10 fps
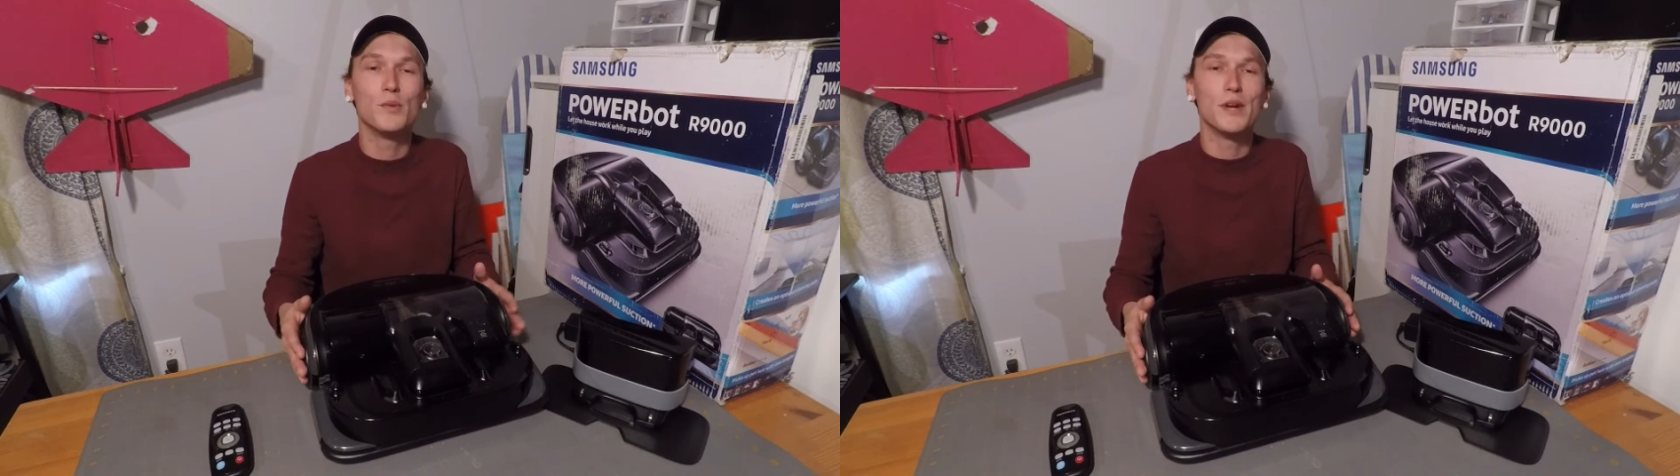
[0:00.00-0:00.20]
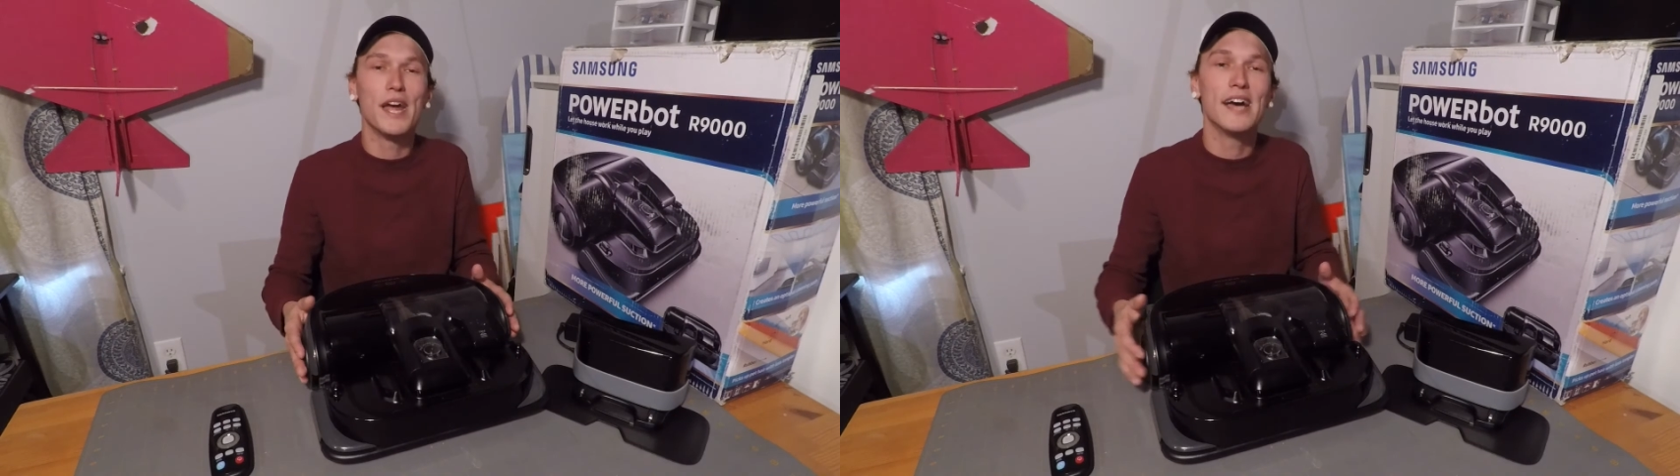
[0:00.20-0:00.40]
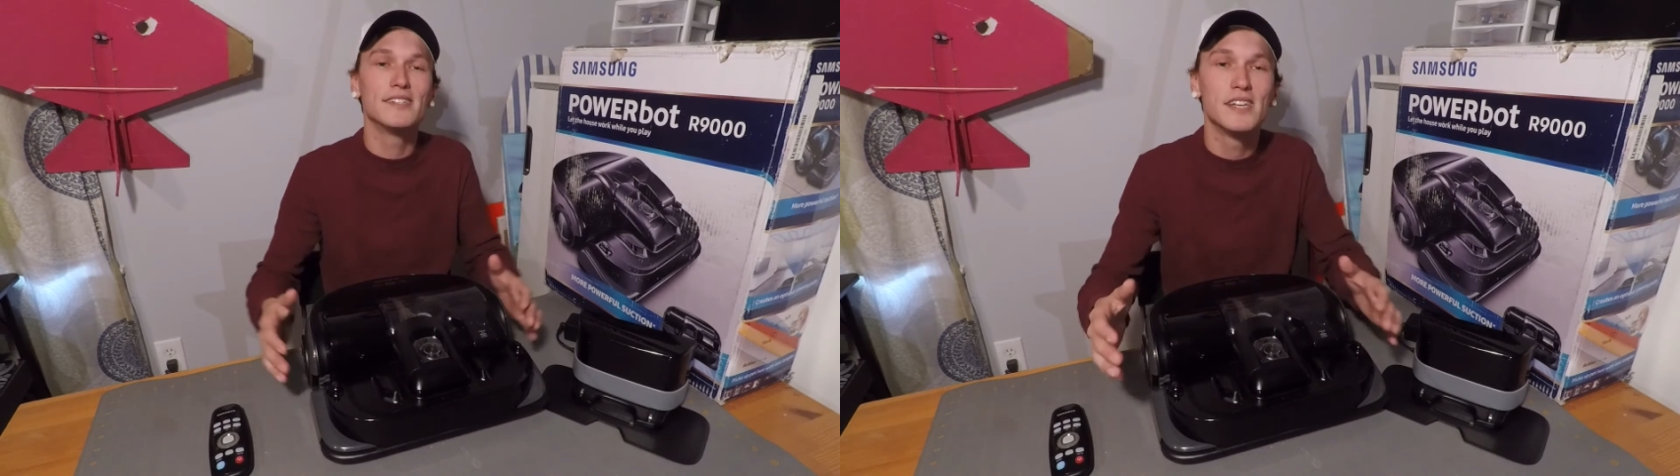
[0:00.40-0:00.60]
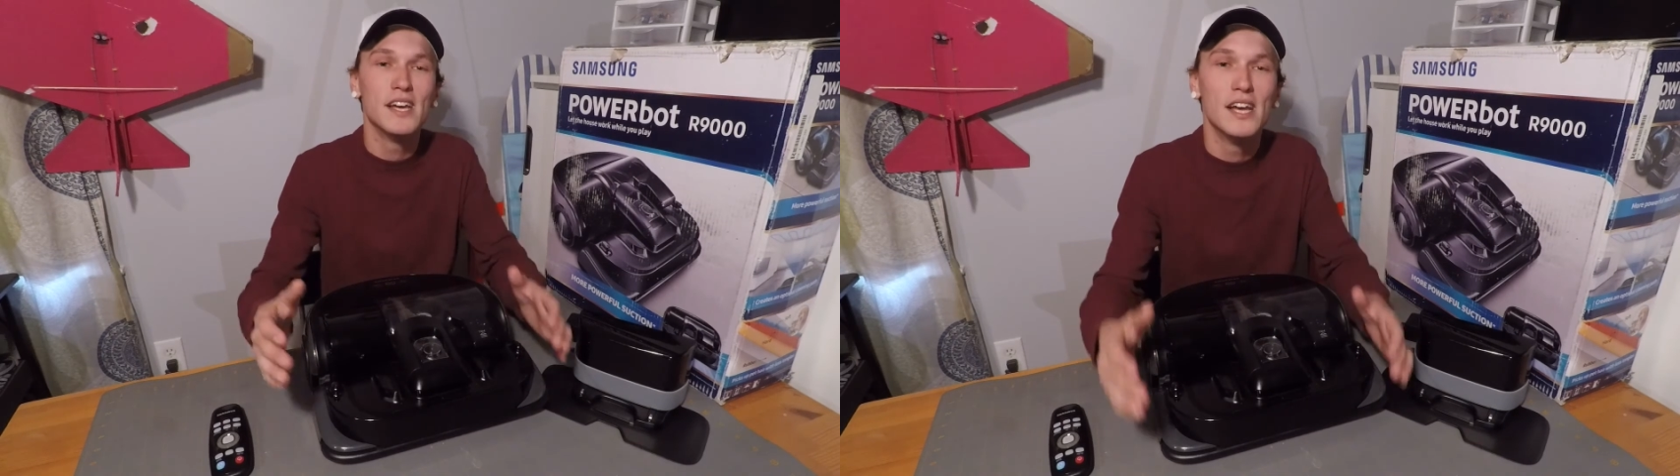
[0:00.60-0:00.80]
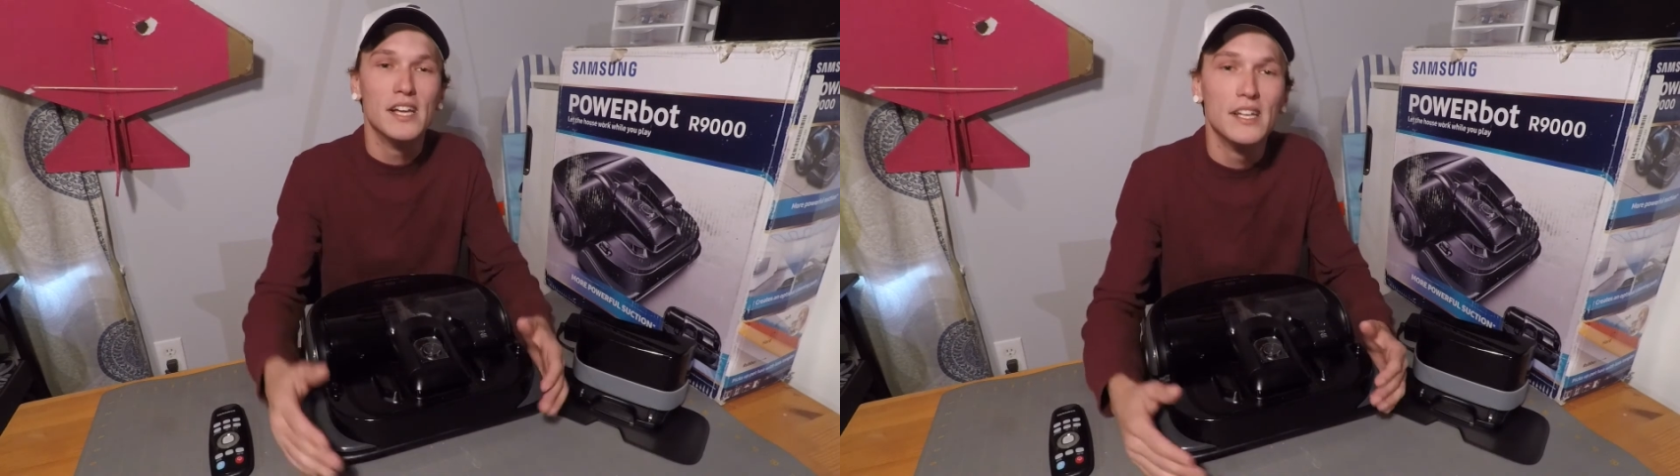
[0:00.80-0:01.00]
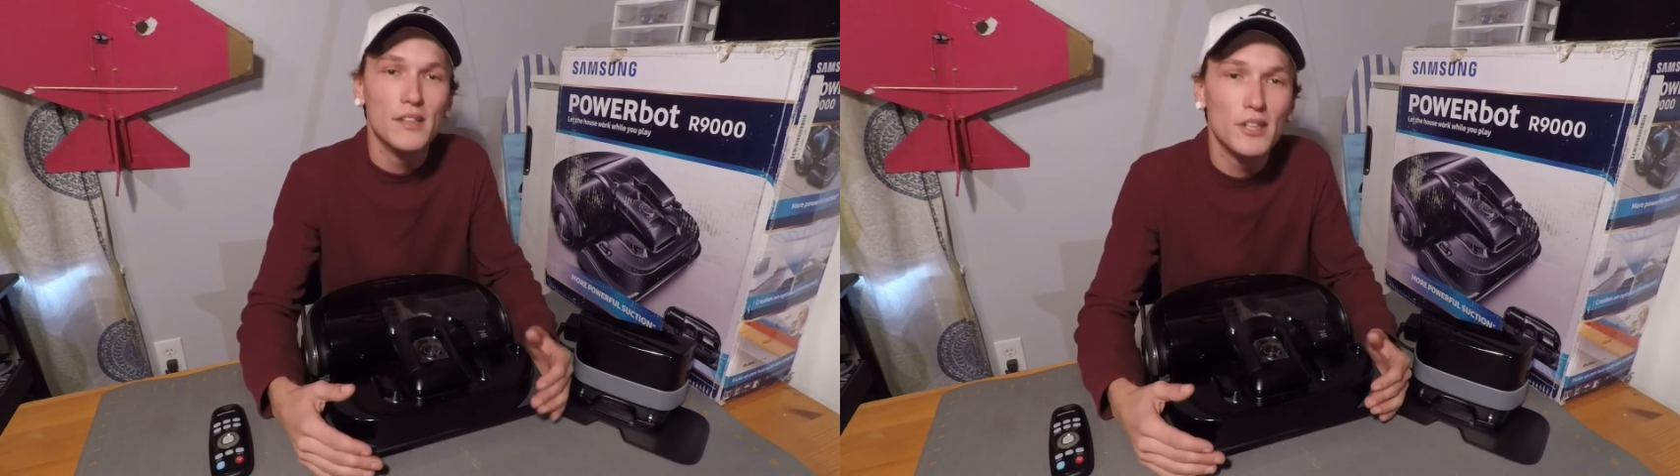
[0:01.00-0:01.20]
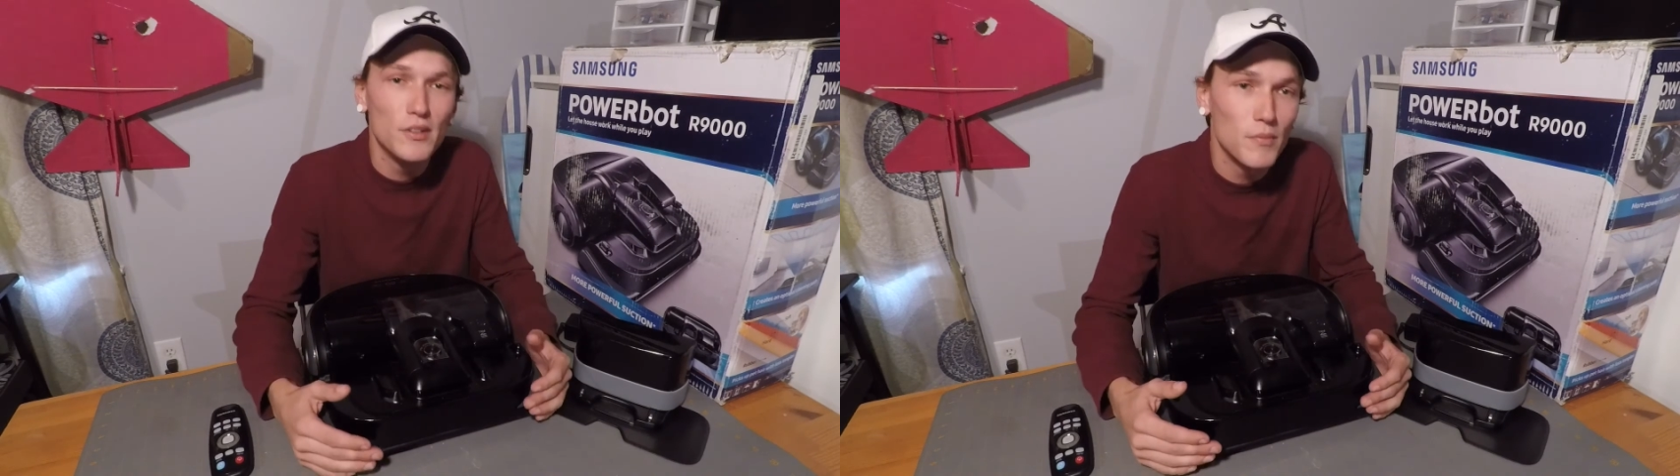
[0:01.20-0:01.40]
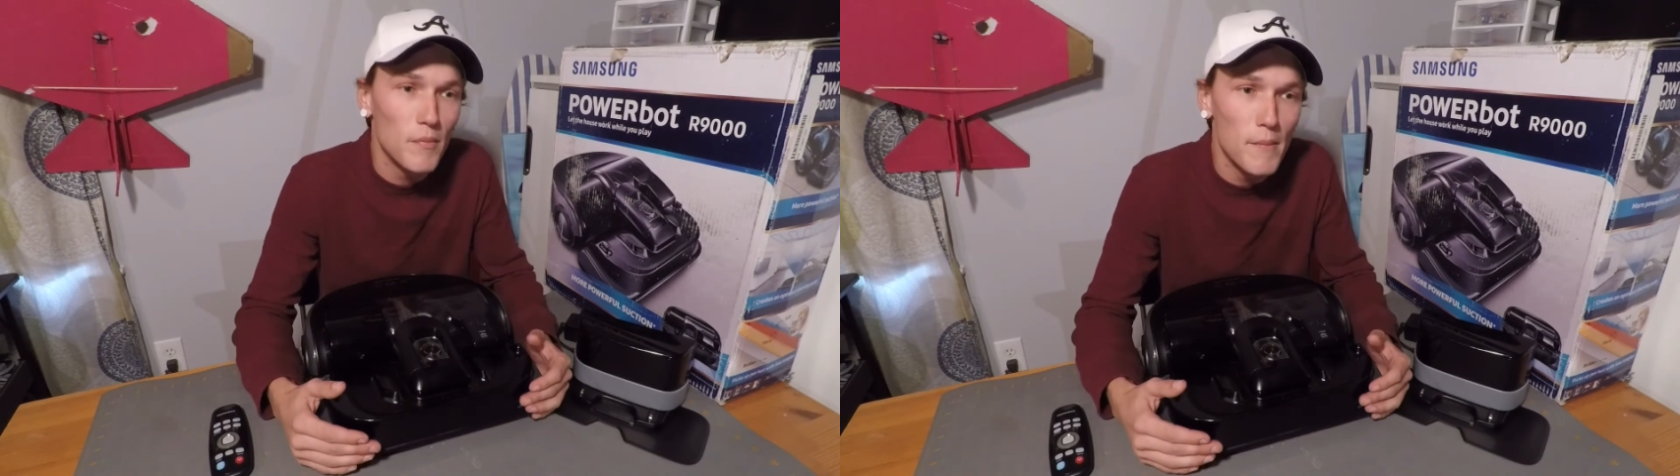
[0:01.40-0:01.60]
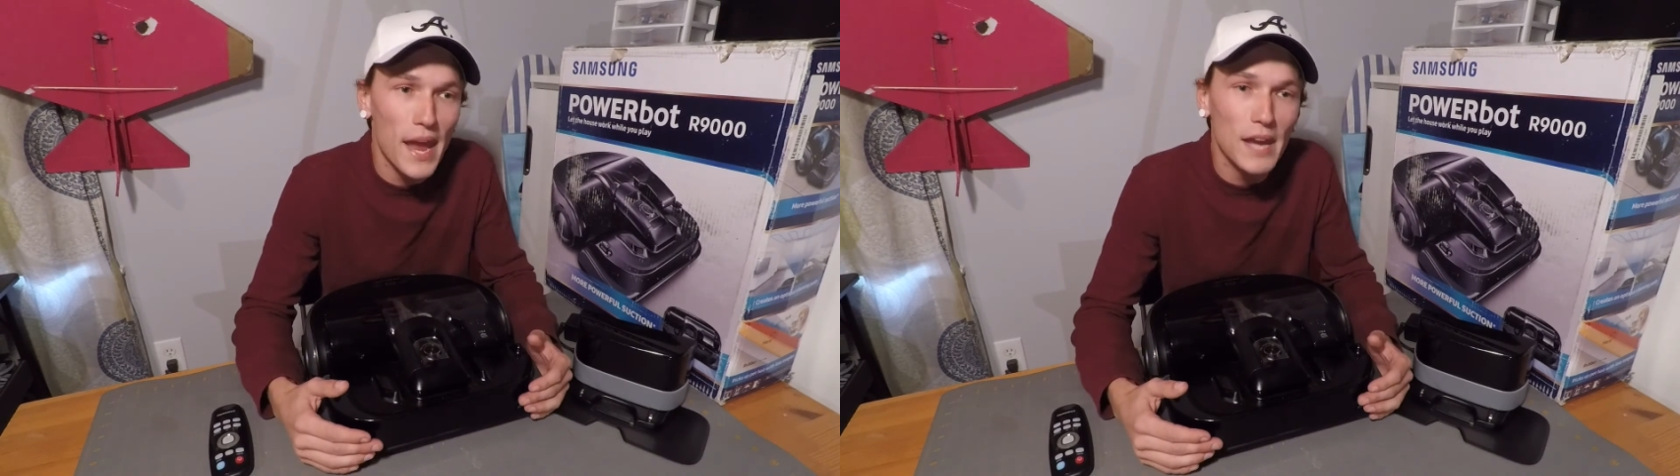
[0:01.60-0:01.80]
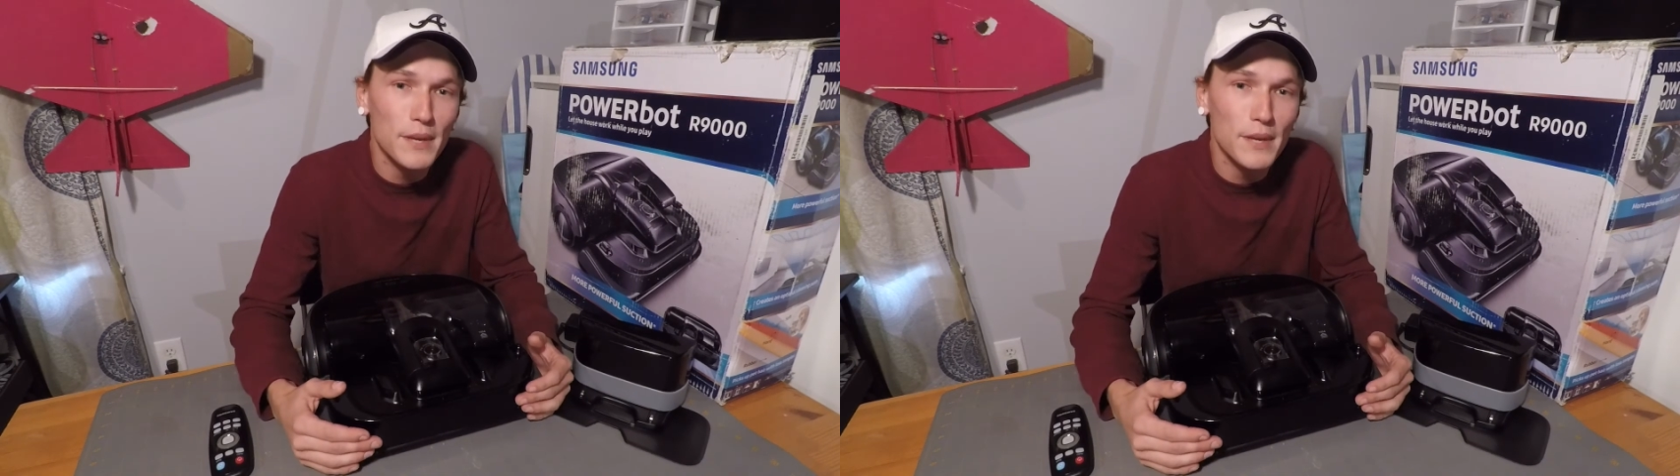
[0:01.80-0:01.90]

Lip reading: It has made